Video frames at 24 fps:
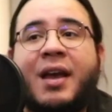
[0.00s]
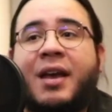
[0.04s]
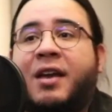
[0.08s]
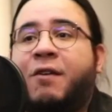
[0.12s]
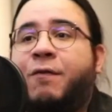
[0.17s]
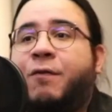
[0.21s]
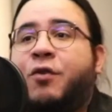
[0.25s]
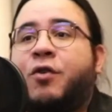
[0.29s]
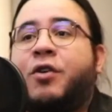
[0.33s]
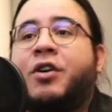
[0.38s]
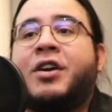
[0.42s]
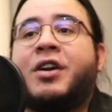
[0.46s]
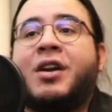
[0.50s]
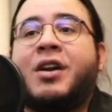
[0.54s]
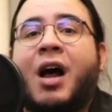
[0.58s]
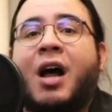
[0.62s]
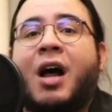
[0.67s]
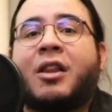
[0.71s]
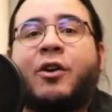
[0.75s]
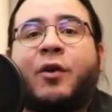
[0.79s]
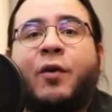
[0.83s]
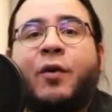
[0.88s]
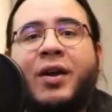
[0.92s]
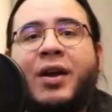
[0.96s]
If you're
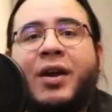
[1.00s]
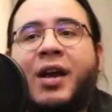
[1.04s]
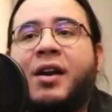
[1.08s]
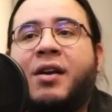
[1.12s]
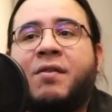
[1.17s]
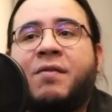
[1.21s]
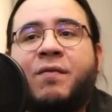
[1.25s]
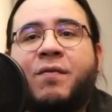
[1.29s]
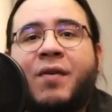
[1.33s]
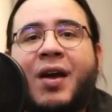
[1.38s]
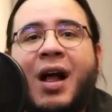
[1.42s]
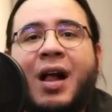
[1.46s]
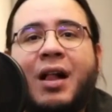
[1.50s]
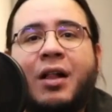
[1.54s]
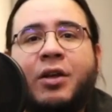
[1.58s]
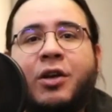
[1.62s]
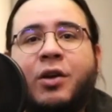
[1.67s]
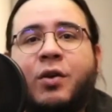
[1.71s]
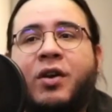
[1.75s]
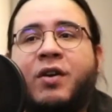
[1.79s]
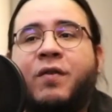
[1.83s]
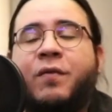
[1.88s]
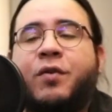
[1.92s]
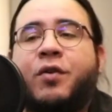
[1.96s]
not creating
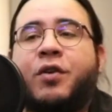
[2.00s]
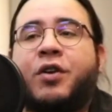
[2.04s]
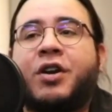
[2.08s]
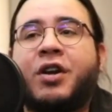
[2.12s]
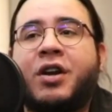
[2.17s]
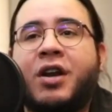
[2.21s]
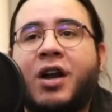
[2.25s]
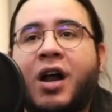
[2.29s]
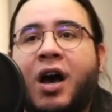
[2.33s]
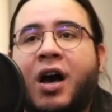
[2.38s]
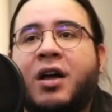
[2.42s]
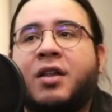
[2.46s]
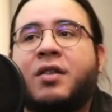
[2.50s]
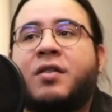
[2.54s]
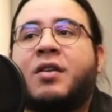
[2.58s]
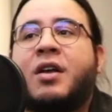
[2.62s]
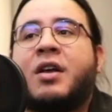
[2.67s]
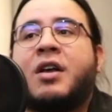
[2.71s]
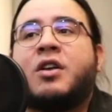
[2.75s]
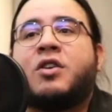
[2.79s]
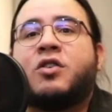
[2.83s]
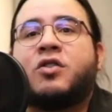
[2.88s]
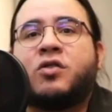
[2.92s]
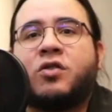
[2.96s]
value, if you're not
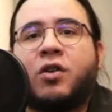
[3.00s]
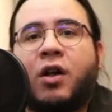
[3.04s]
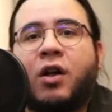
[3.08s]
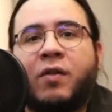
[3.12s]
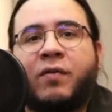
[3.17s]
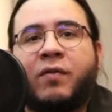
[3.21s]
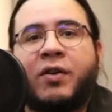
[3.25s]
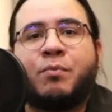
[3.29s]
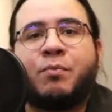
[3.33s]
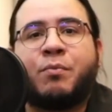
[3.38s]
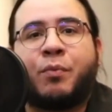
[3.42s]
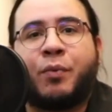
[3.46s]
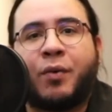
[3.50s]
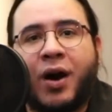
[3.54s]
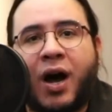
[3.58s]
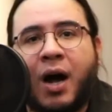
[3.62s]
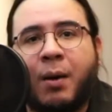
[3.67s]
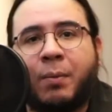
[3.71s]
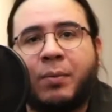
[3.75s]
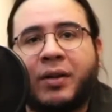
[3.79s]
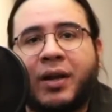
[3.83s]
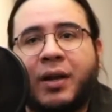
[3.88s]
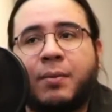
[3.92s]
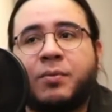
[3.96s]
solving
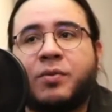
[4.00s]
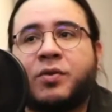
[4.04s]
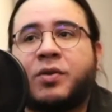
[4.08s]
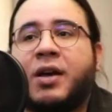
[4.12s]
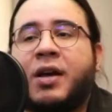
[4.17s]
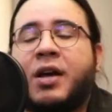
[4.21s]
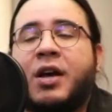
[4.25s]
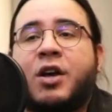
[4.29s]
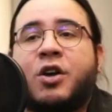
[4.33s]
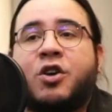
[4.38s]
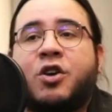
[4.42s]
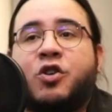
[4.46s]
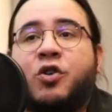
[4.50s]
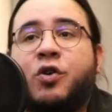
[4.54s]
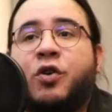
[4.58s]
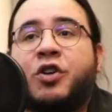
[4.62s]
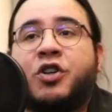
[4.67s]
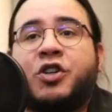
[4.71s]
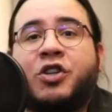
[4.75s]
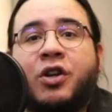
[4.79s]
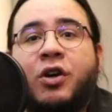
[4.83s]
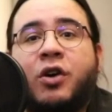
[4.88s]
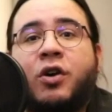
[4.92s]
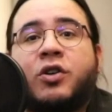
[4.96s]
problems, you're
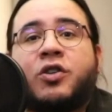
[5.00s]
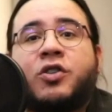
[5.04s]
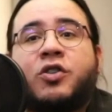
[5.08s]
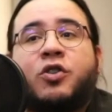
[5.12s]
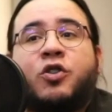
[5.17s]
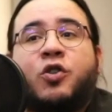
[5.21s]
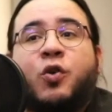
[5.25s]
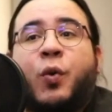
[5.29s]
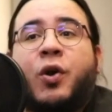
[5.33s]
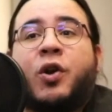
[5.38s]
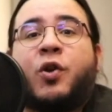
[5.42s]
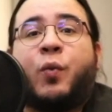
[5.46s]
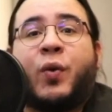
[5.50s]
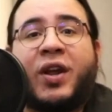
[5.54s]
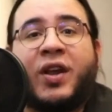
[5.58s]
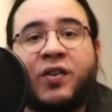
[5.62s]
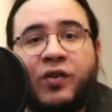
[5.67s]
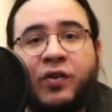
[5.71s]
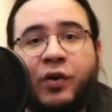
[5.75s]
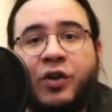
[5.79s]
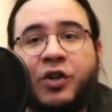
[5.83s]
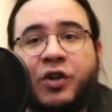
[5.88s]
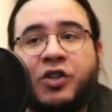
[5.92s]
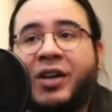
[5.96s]
just doing
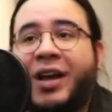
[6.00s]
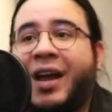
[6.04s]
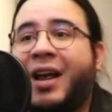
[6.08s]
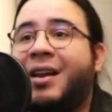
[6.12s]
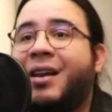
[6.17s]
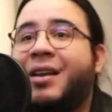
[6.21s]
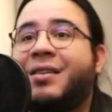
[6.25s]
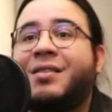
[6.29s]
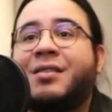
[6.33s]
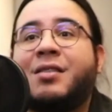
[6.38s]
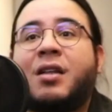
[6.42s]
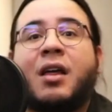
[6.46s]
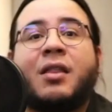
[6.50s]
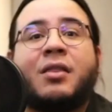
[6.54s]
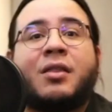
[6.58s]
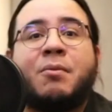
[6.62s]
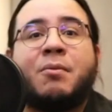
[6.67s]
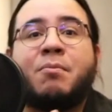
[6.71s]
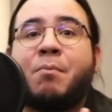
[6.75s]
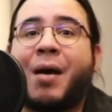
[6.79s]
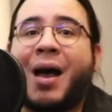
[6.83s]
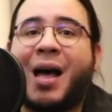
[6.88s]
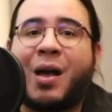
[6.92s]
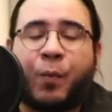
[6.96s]
research. And there's
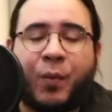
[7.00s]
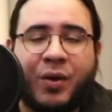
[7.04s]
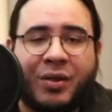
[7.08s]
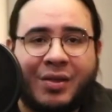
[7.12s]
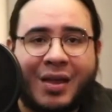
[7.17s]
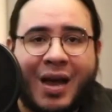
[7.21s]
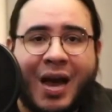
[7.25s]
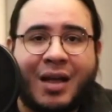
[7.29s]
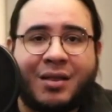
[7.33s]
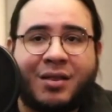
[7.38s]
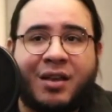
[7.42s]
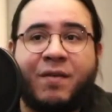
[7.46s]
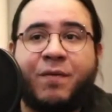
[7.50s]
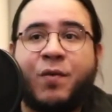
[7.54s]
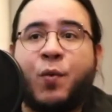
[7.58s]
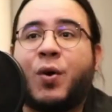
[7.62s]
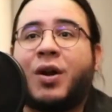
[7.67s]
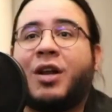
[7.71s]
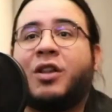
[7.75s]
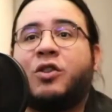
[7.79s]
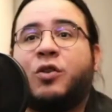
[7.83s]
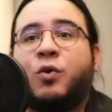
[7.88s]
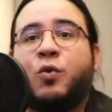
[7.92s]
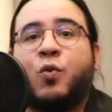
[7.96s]
nothing bad with that. If you
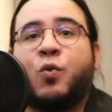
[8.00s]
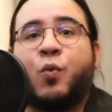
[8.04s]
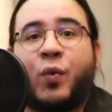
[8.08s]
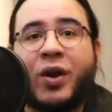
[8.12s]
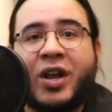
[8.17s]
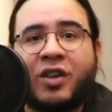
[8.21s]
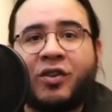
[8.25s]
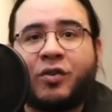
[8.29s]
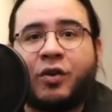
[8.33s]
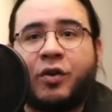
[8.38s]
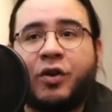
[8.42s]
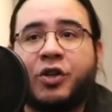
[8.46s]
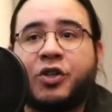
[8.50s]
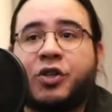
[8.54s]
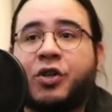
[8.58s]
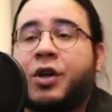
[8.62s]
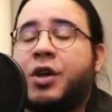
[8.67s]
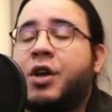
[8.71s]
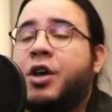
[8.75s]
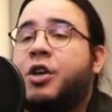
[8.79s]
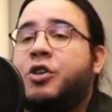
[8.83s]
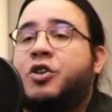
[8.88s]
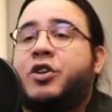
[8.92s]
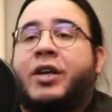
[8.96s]
want to do research,
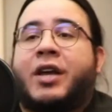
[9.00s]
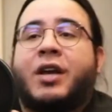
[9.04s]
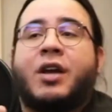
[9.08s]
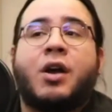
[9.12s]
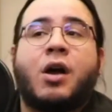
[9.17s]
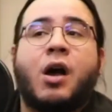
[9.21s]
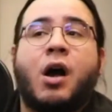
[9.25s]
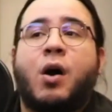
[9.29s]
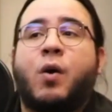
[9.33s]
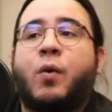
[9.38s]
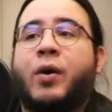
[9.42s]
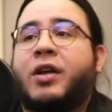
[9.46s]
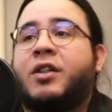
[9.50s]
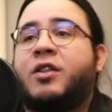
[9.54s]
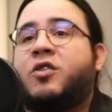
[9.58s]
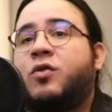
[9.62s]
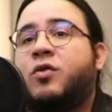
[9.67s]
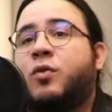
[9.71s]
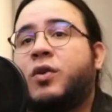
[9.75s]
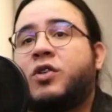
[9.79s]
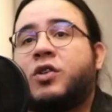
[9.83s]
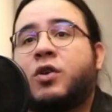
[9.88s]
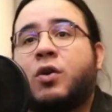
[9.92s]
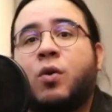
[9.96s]
you can go
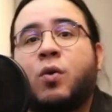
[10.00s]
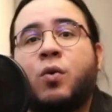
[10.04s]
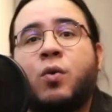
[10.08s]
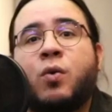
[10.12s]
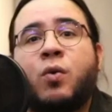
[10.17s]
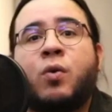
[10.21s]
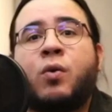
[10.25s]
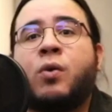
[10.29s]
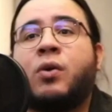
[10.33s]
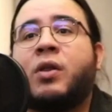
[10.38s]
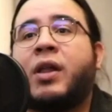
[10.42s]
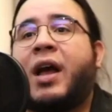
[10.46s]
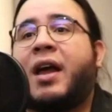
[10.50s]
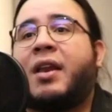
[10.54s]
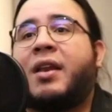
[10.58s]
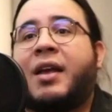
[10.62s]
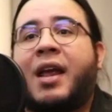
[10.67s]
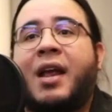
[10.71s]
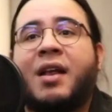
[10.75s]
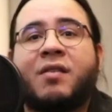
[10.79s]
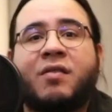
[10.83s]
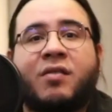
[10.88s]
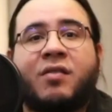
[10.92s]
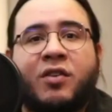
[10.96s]
into a school, an
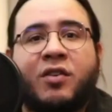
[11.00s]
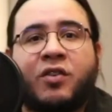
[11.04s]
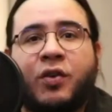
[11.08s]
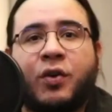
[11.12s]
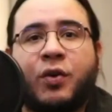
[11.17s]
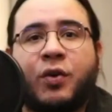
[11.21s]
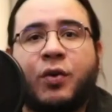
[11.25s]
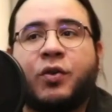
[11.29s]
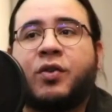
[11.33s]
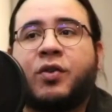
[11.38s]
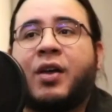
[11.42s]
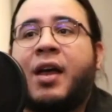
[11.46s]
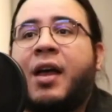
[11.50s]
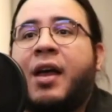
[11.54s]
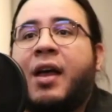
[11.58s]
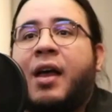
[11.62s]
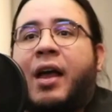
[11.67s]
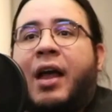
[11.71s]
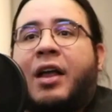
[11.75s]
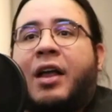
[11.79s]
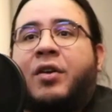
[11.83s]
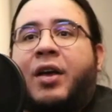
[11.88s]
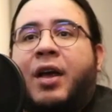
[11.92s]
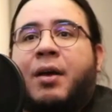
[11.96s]
institute,
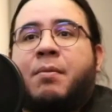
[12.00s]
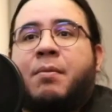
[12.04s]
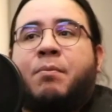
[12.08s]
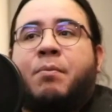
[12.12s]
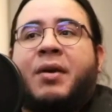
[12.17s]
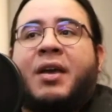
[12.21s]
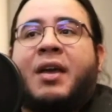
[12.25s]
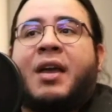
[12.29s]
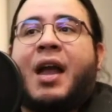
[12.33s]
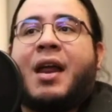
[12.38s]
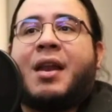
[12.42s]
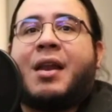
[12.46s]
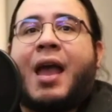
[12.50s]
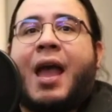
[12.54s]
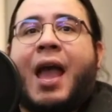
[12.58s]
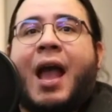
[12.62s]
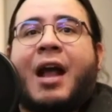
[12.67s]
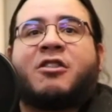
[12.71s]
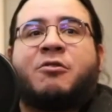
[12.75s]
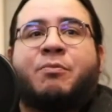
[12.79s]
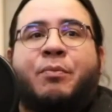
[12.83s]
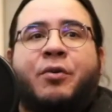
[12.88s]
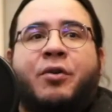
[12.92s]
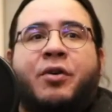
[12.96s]
and you can be an
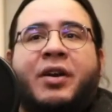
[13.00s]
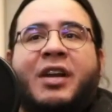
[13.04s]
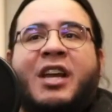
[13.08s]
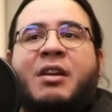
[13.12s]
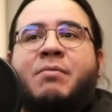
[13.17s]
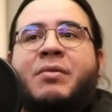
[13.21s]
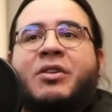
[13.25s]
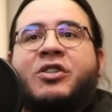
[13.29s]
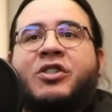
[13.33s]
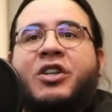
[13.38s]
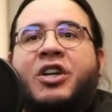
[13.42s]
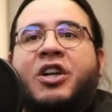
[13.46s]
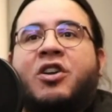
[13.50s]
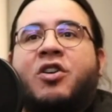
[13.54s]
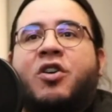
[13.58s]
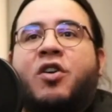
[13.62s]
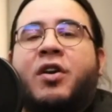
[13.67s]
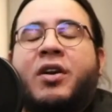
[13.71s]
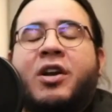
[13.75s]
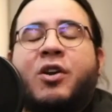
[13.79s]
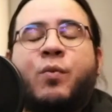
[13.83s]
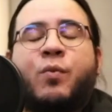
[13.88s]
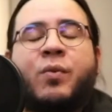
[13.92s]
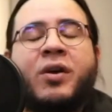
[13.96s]
expert in machine
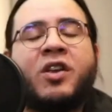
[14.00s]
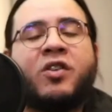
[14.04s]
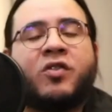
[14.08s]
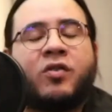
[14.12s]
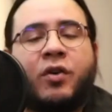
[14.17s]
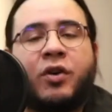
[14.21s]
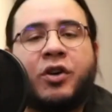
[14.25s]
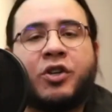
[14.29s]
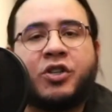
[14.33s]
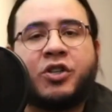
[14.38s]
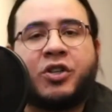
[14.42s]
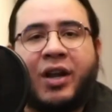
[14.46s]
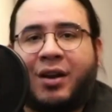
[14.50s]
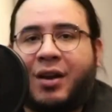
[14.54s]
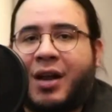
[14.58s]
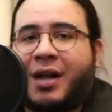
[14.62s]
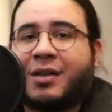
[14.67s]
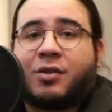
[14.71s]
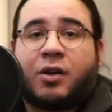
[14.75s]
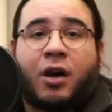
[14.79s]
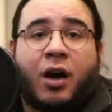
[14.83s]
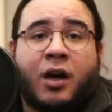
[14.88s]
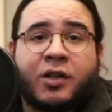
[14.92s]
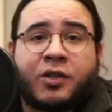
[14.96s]
learning research. And
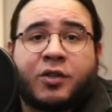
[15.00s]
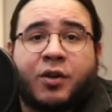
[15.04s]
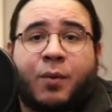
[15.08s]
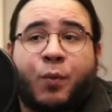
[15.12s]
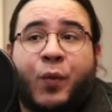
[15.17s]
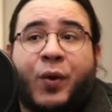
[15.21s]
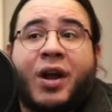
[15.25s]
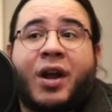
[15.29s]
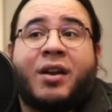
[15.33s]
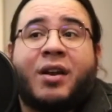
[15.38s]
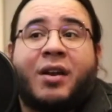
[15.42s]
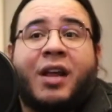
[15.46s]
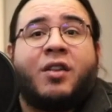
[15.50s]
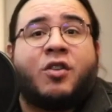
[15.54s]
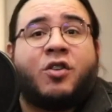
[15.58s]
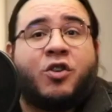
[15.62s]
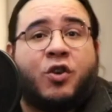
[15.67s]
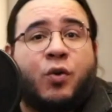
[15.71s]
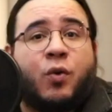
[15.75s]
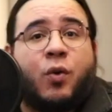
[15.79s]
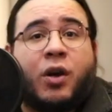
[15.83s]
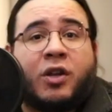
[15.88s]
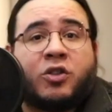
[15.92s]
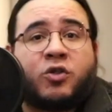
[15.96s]
that's awesome. We need
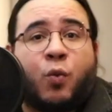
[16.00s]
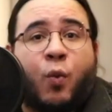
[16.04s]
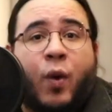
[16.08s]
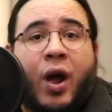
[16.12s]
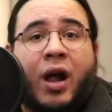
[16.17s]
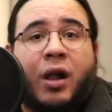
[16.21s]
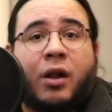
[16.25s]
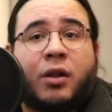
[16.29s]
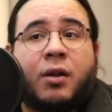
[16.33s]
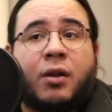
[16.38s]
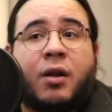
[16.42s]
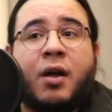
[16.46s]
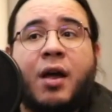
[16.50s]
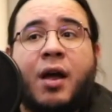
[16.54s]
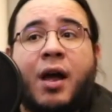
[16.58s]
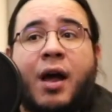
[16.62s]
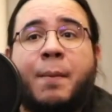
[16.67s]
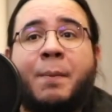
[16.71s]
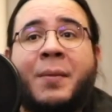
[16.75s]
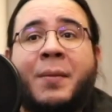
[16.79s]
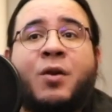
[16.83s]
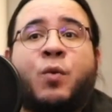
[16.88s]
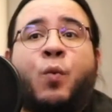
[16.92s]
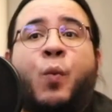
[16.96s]
you as well.
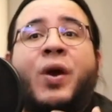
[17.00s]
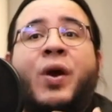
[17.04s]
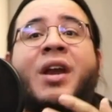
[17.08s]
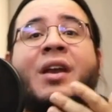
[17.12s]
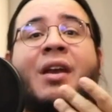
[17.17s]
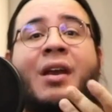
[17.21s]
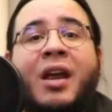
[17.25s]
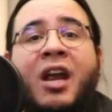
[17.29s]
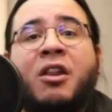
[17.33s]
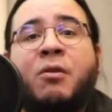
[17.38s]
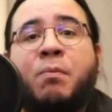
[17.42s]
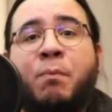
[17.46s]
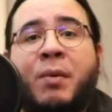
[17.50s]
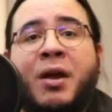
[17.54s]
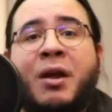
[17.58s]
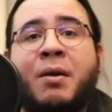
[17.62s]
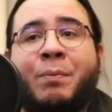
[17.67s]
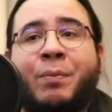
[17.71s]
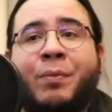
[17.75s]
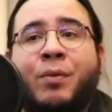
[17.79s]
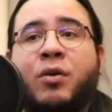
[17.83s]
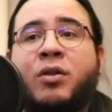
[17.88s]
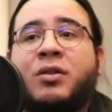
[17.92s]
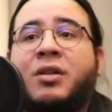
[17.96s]
I mean, we need
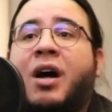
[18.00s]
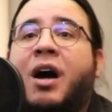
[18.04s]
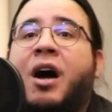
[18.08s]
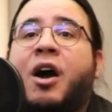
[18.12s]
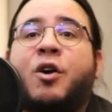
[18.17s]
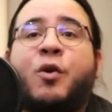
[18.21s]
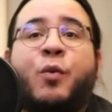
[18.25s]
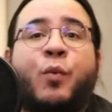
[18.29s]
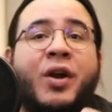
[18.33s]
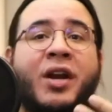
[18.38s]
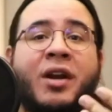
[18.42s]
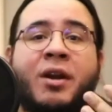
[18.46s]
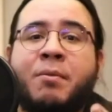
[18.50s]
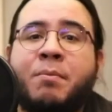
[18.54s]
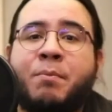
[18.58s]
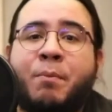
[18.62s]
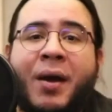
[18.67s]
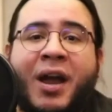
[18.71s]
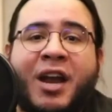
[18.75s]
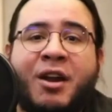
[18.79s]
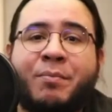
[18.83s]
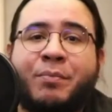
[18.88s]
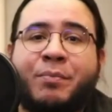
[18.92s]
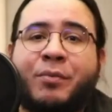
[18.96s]
people that are reading
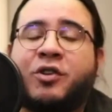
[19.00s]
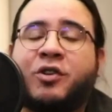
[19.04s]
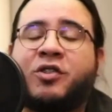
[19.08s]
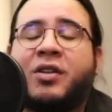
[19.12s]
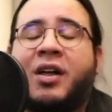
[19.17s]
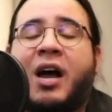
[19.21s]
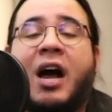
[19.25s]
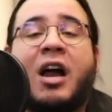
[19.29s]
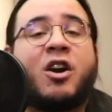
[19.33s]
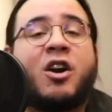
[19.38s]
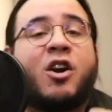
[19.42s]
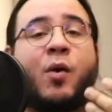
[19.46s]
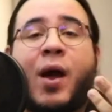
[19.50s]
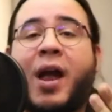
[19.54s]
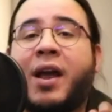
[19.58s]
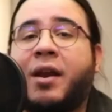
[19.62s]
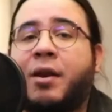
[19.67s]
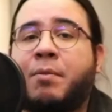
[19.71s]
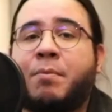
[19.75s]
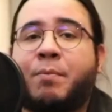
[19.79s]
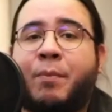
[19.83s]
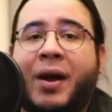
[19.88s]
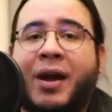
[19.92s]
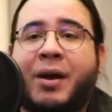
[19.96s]
papers, that are
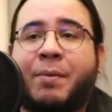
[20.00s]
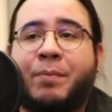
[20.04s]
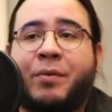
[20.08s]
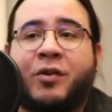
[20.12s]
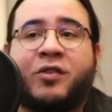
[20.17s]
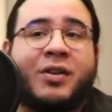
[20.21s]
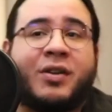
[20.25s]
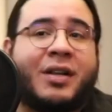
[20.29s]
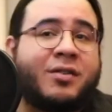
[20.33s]
writing papers.